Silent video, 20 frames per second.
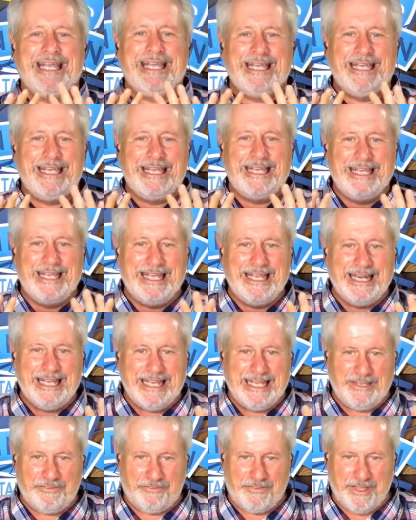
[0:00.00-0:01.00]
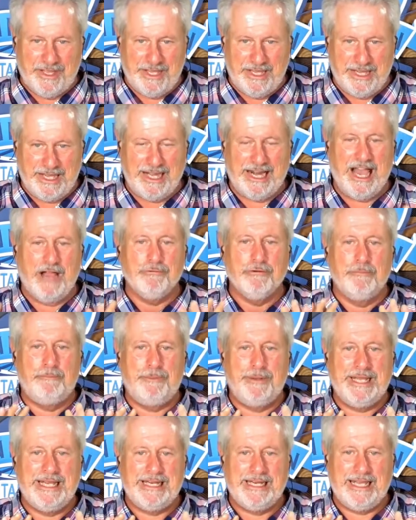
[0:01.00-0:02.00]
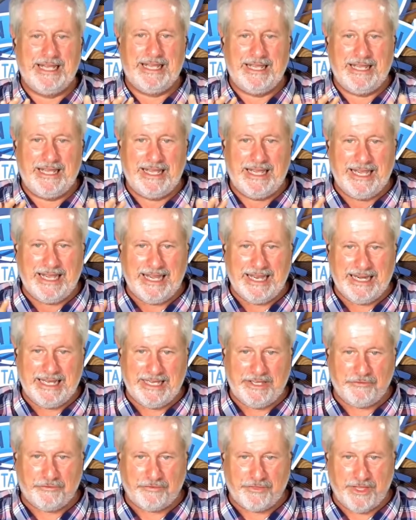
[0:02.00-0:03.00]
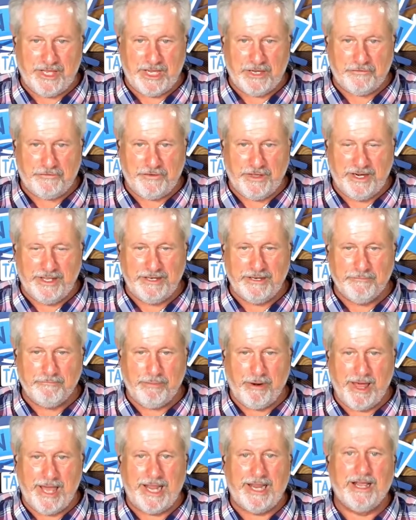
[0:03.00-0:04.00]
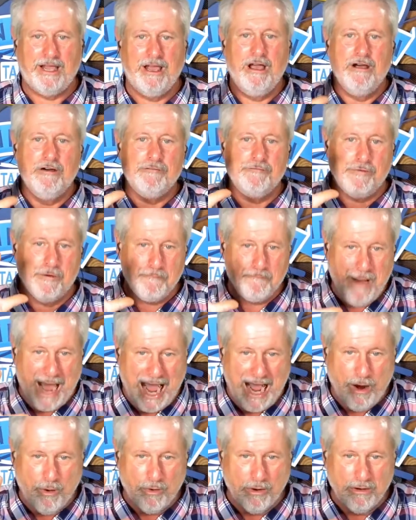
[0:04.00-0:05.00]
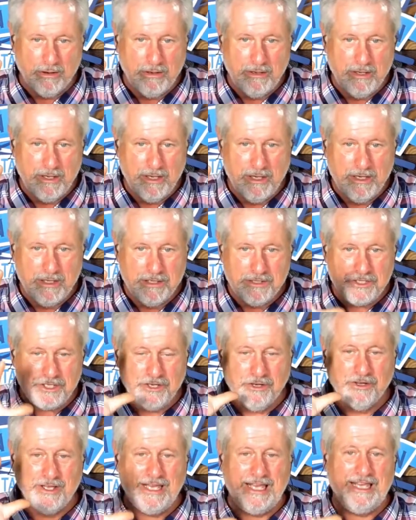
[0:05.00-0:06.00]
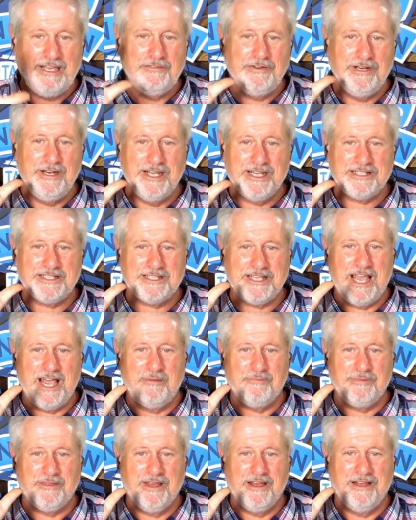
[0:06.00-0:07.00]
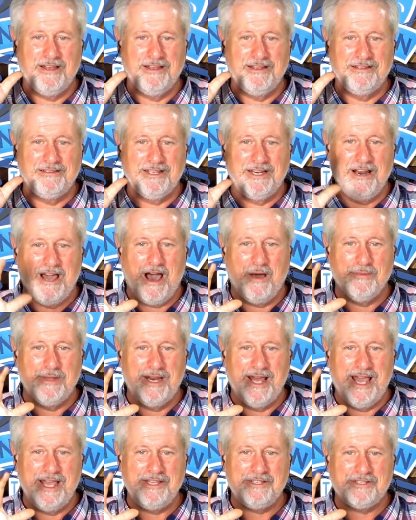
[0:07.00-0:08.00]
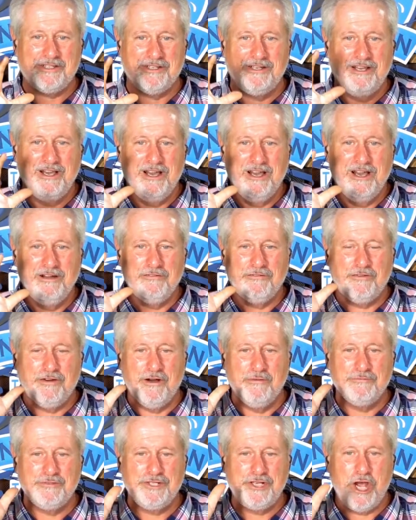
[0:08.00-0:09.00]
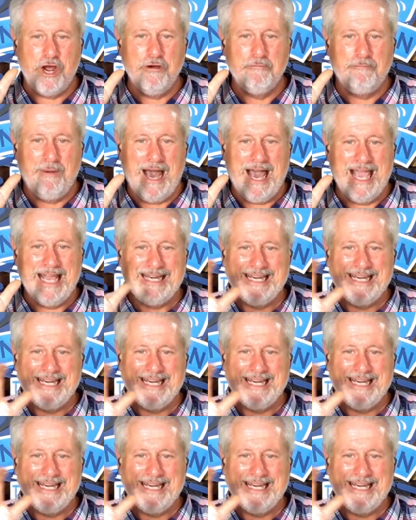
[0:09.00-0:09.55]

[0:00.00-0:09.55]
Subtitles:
anything, and I repeat, anything, fill in the blank, for power. She'll even accept the nomination from Joe Biden, a